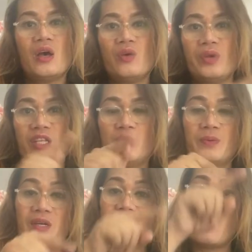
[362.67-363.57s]
we need to
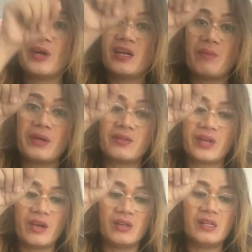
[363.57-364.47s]
put our number 3
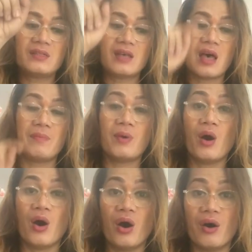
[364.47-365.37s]
on the top
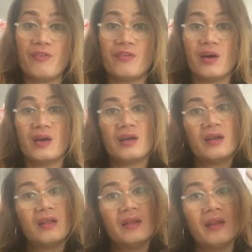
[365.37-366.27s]
of
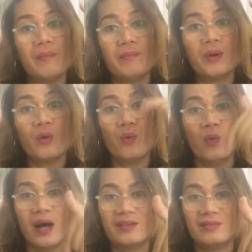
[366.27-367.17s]
number
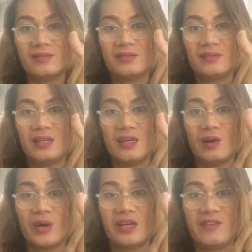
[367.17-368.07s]
1 in
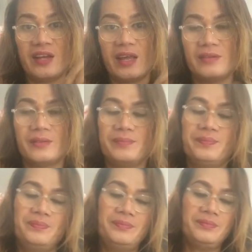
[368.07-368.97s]
our dividend.
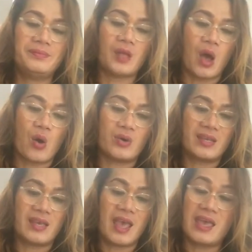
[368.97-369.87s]

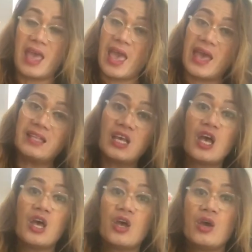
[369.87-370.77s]
Okay, and
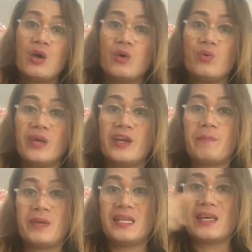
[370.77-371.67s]
we
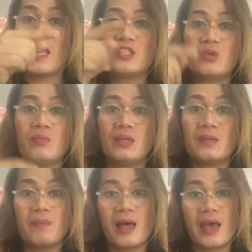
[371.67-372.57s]
repeat again to
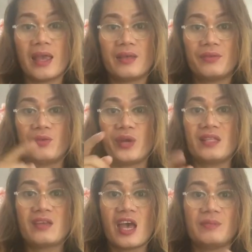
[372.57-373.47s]
multiply. 3
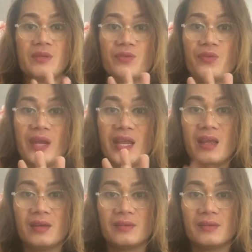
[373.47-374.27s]
times 3